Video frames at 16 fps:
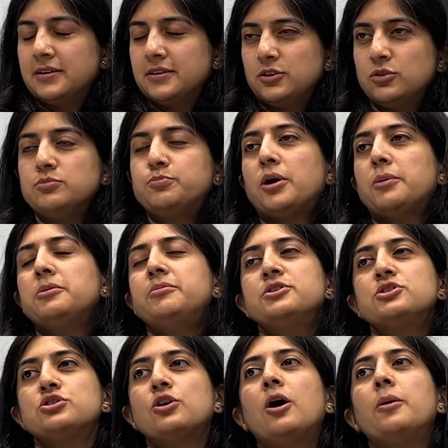You would probably
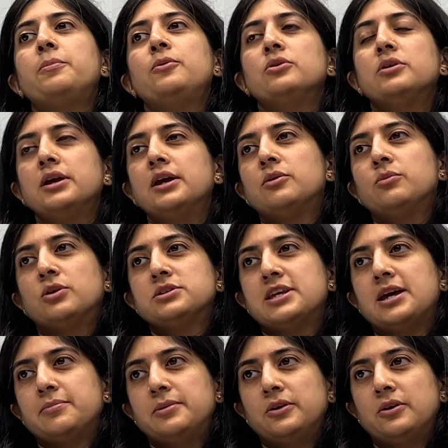shop looking at what's
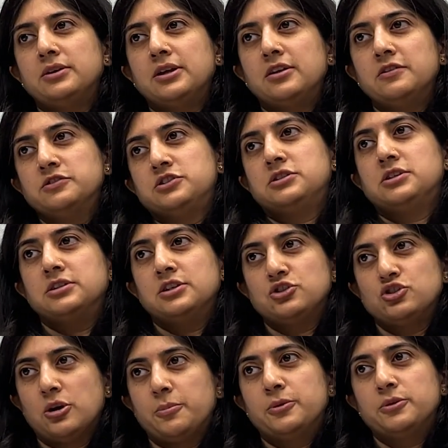happening on television and then
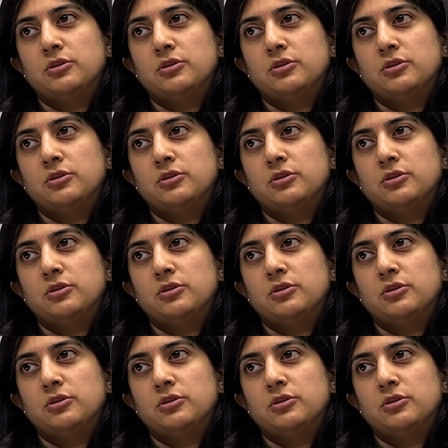shop on